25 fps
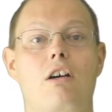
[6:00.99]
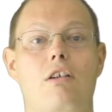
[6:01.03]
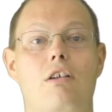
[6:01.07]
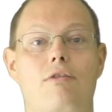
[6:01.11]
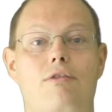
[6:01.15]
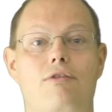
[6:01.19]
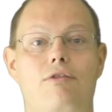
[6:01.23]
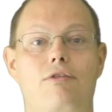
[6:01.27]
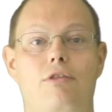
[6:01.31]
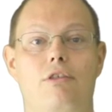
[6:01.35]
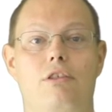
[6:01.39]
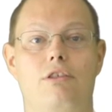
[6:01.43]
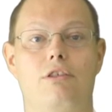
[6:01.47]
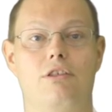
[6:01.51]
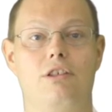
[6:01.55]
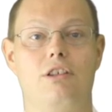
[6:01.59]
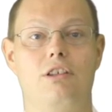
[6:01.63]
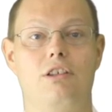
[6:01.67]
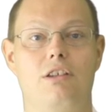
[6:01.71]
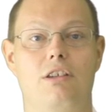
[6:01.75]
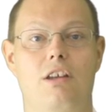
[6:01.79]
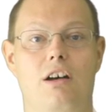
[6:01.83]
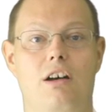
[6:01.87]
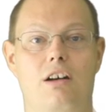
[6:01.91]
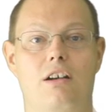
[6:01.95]

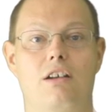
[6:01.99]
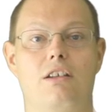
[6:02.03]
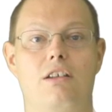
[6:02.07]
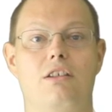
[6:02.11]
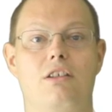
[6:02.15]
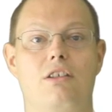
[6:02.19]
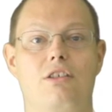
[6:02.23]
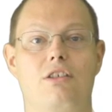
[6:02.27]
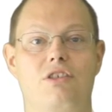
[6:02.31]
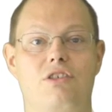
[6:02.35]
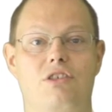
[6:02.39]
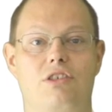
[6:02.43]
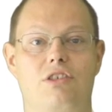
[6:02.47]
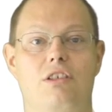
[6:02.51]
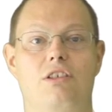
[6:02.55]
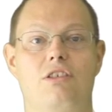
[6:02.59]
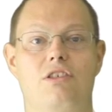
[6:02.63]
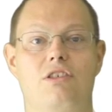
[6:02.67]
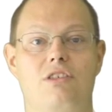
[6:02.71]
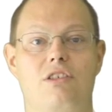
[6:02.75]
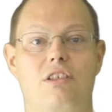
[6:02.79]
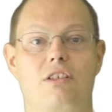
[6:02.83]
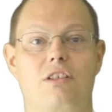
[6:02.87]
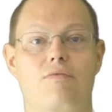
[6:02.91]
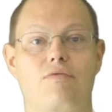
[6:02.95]

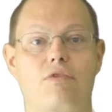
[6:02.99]
3960.